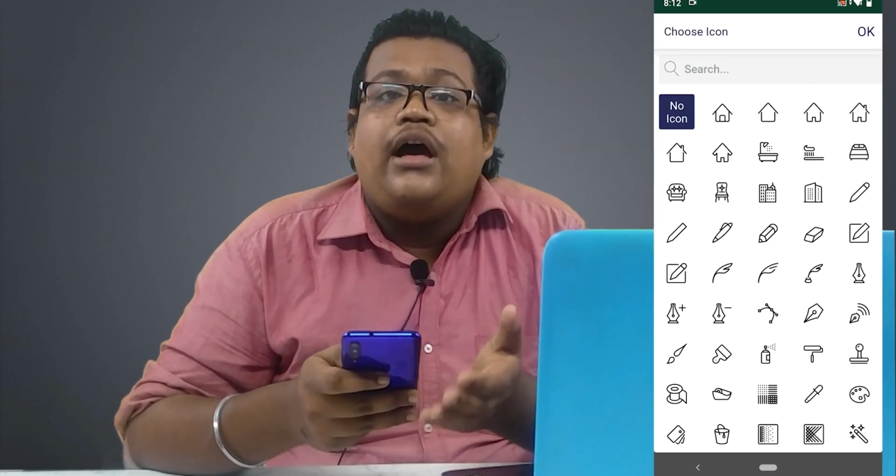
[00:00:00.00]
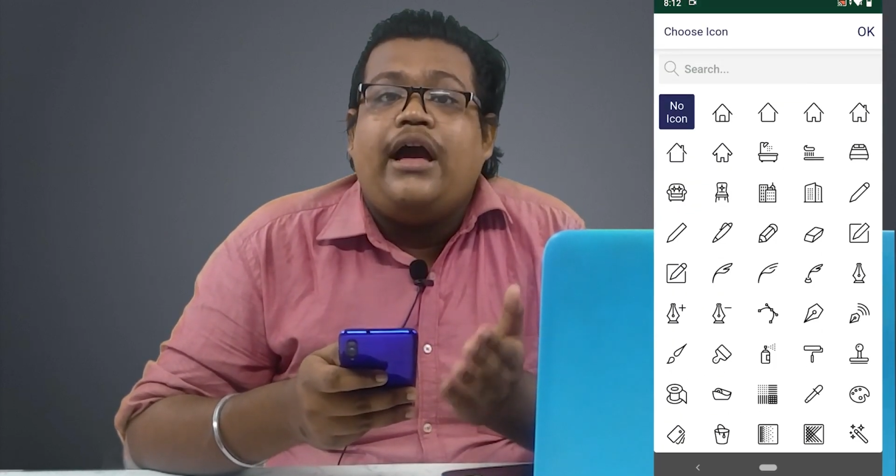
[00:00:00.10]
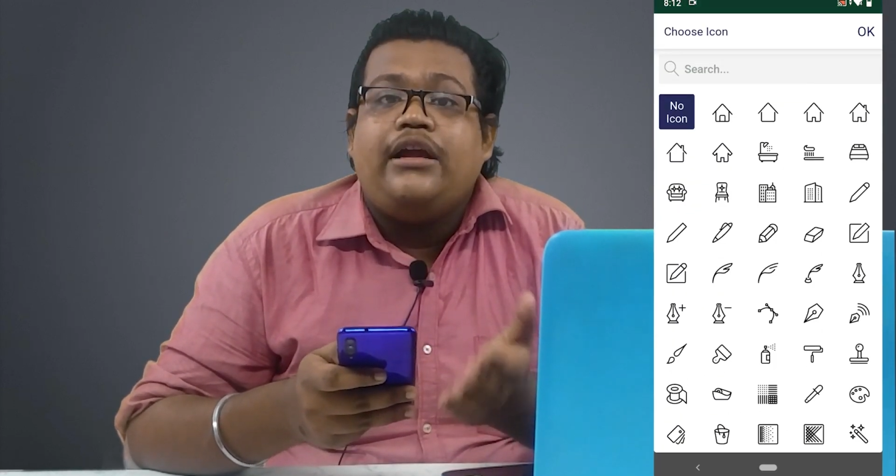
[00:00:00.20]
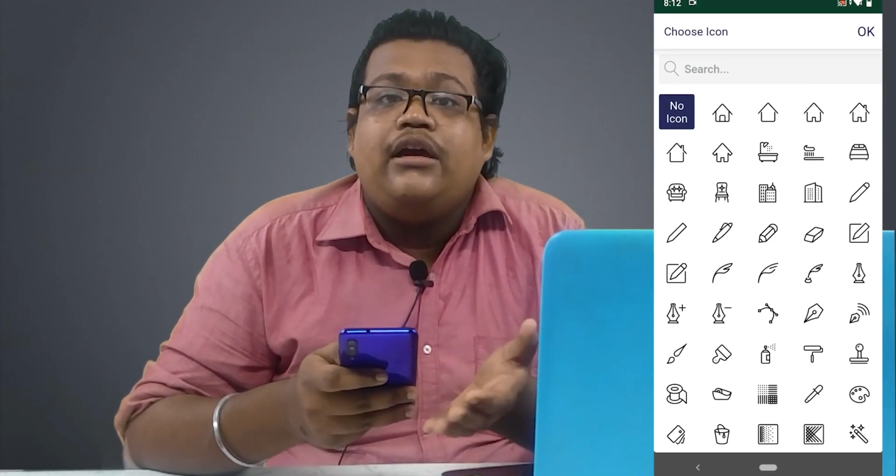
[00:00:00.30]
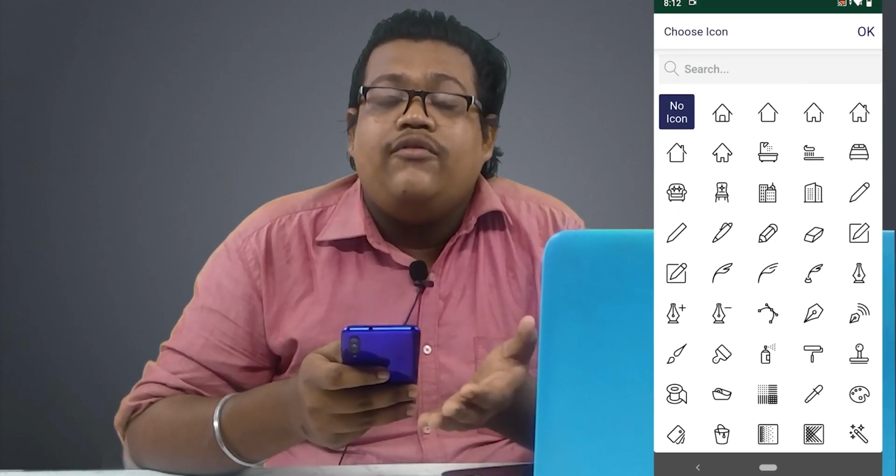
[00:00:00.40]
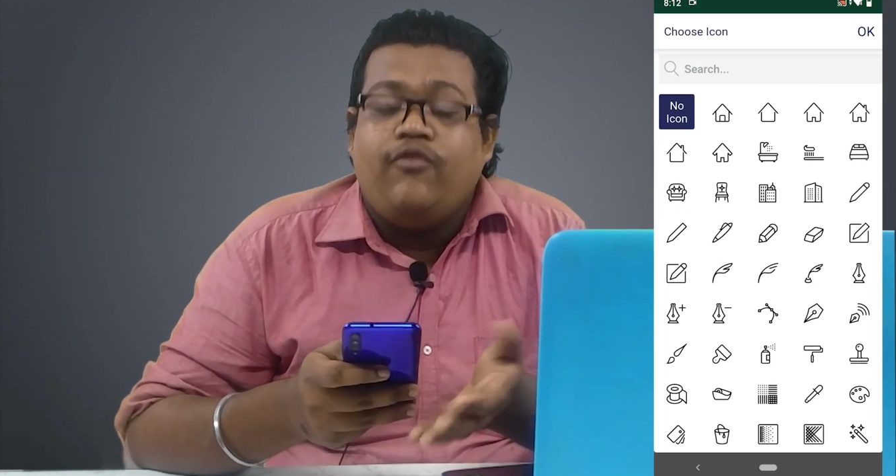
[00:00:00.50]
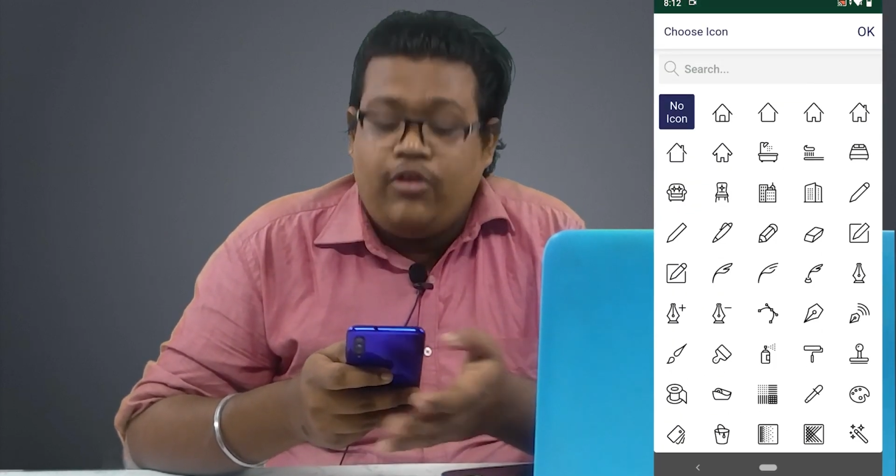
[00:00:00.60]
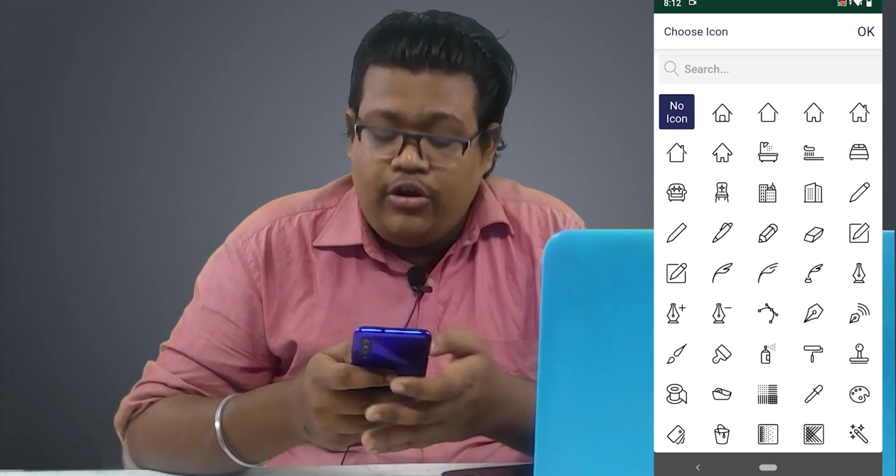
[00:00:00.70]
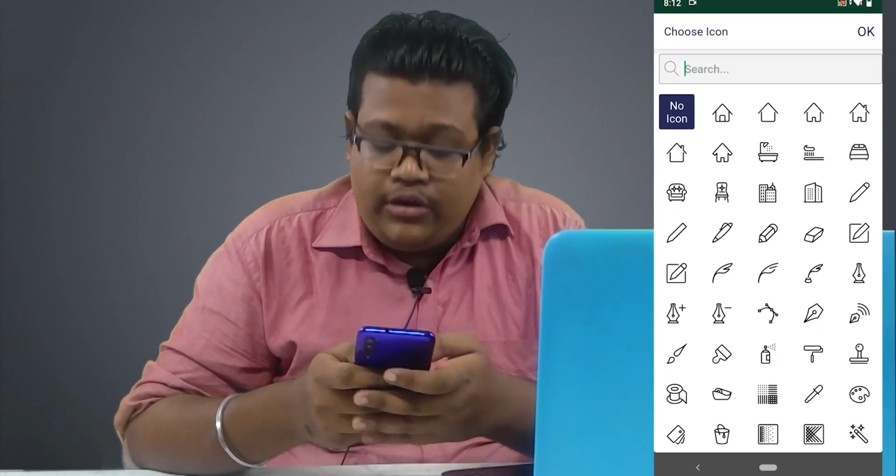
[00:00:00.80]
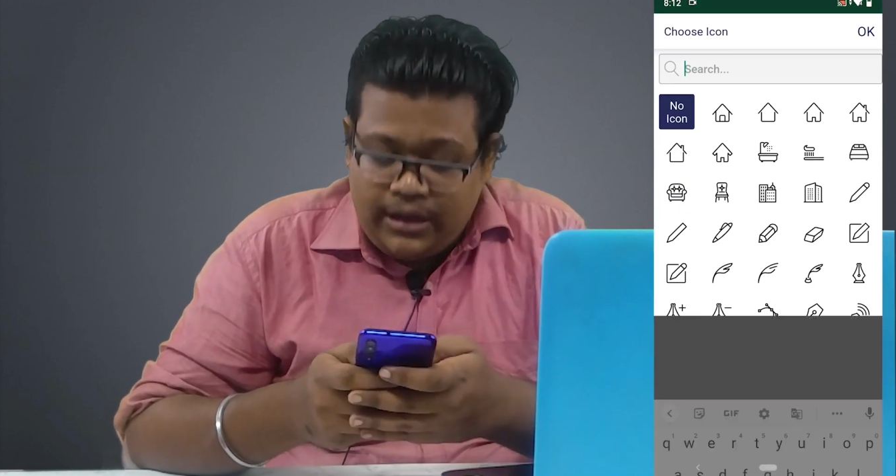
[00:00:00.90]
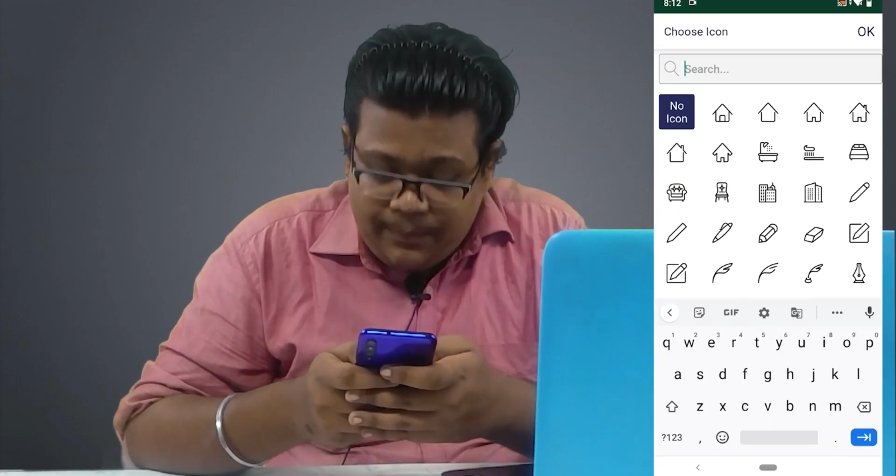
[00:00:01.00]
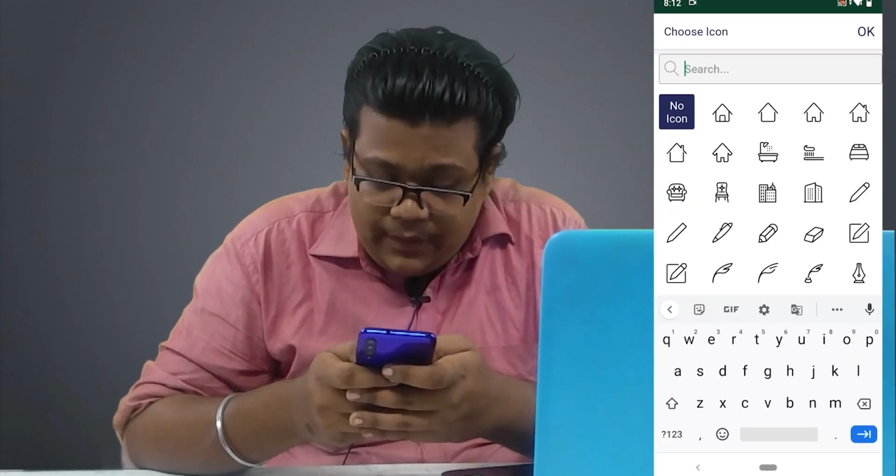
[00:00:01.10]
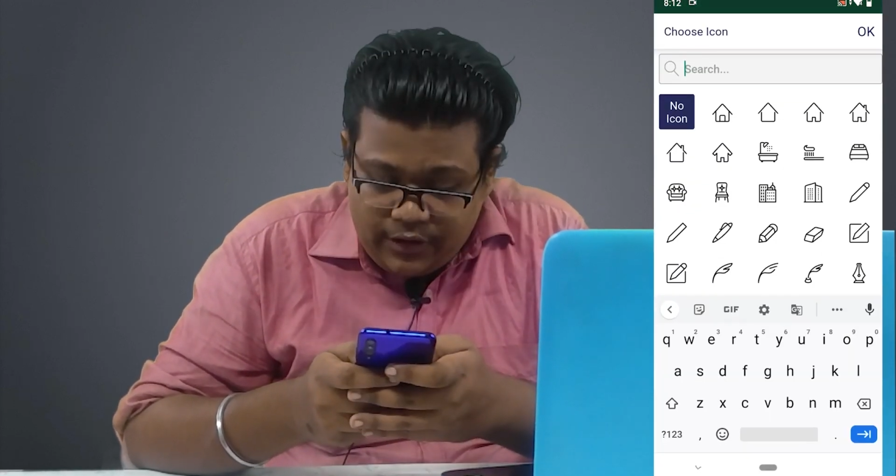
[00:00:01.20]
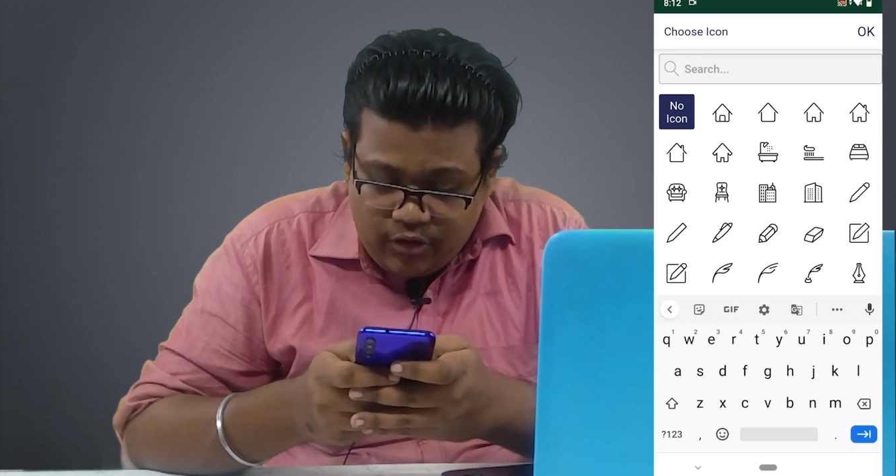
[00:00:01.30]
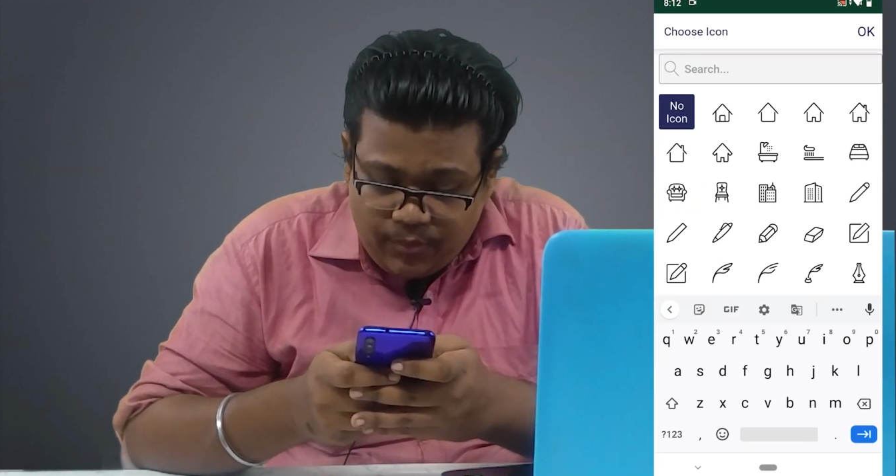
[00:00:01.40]
icon for your
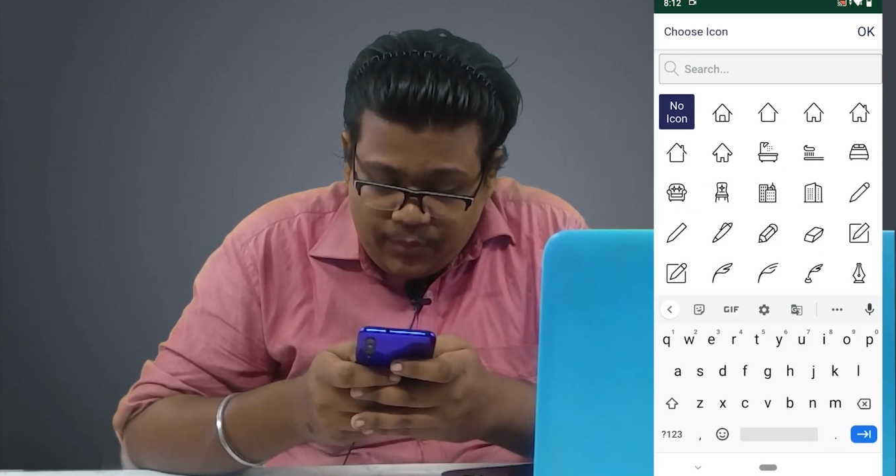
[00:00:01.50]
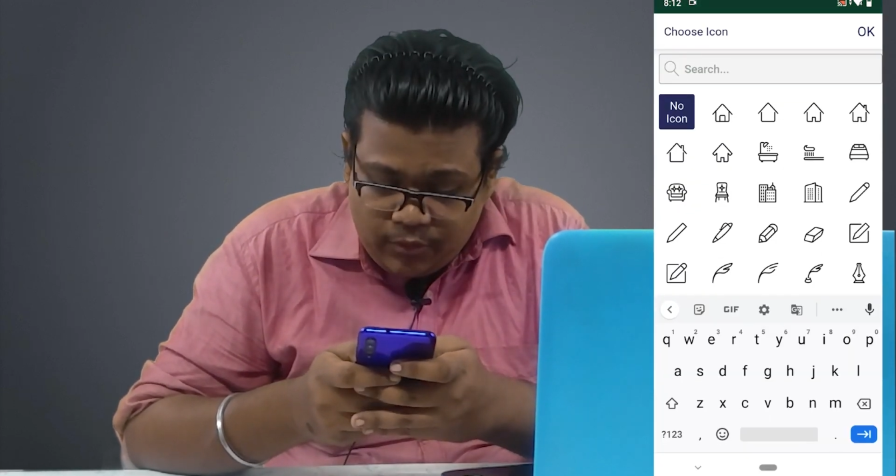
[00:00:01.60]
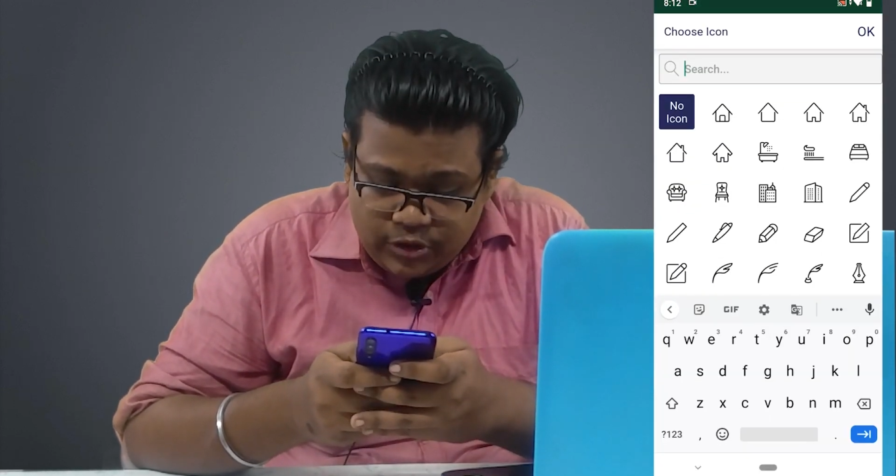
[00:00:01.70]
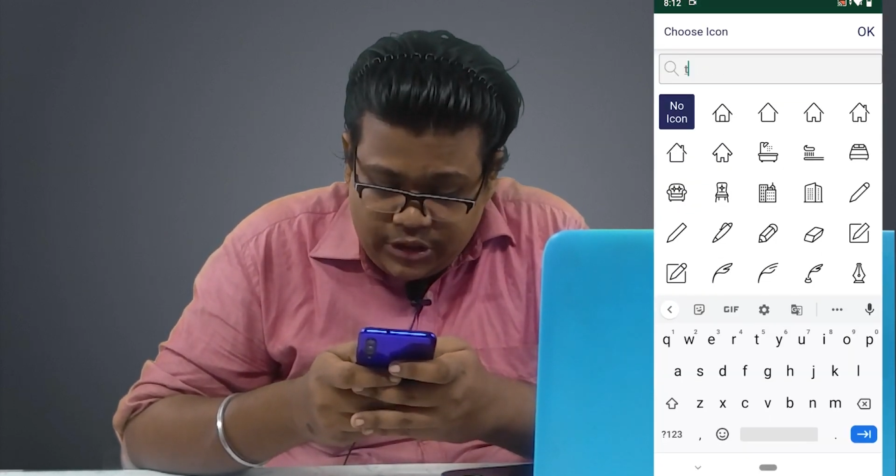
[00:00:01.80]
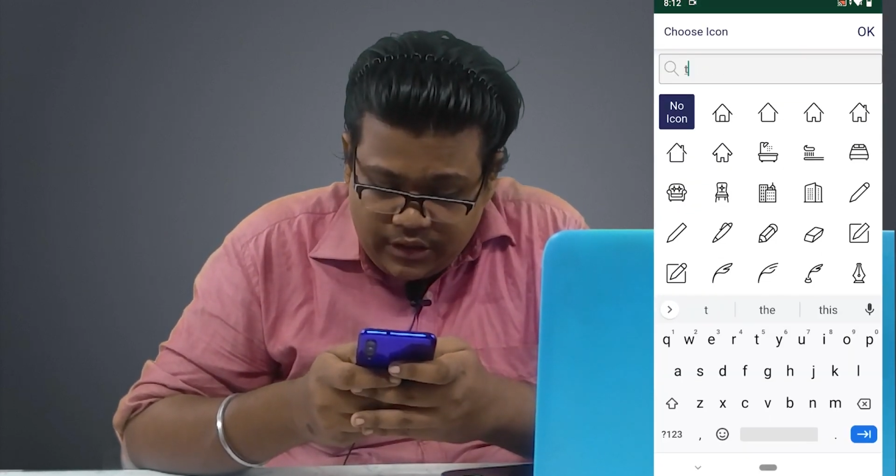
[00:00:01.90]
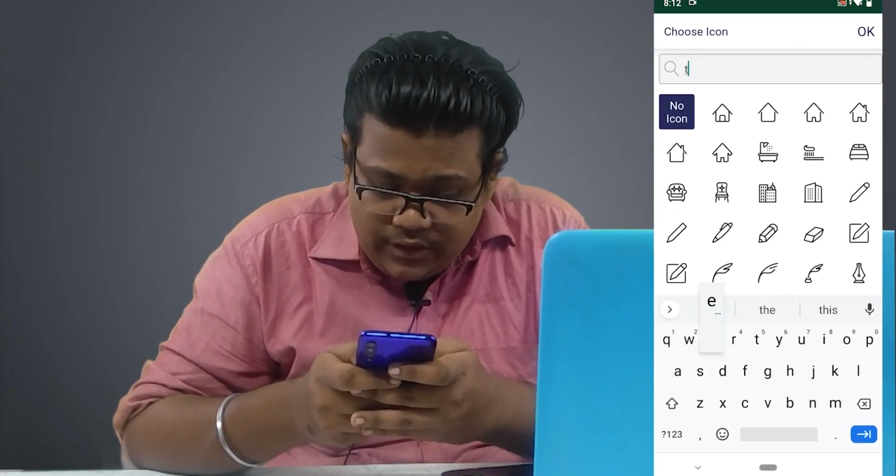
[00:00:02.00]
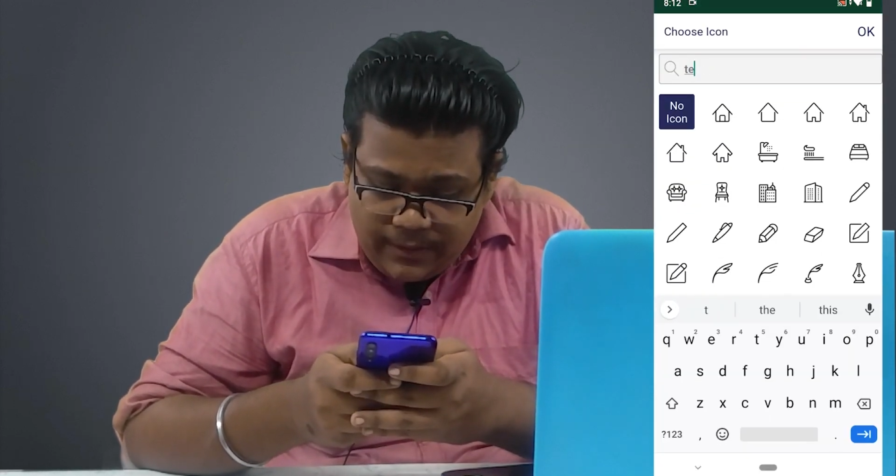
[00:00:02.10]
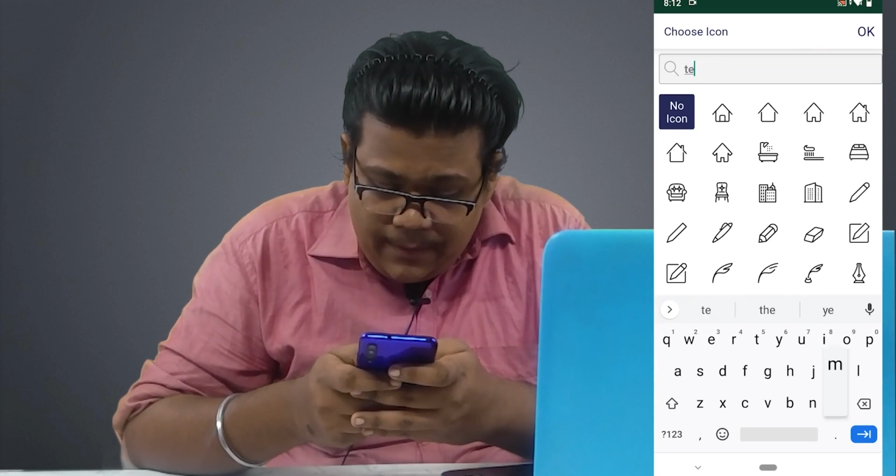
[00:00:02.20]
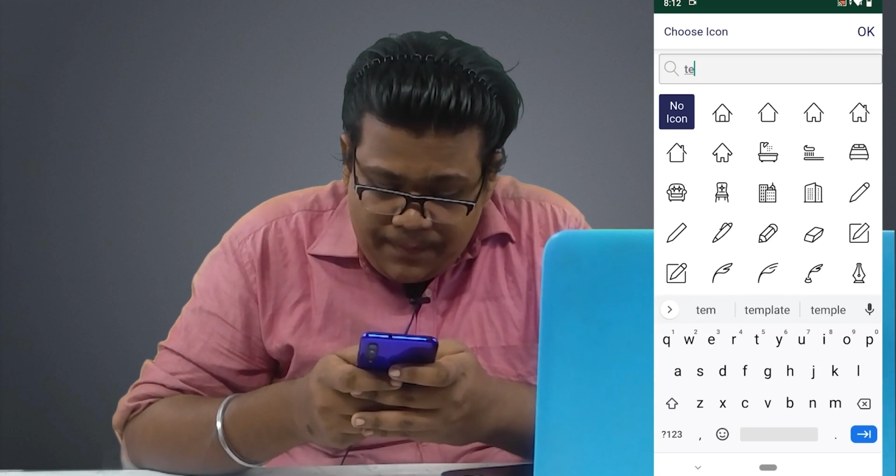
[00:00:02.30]
template or project.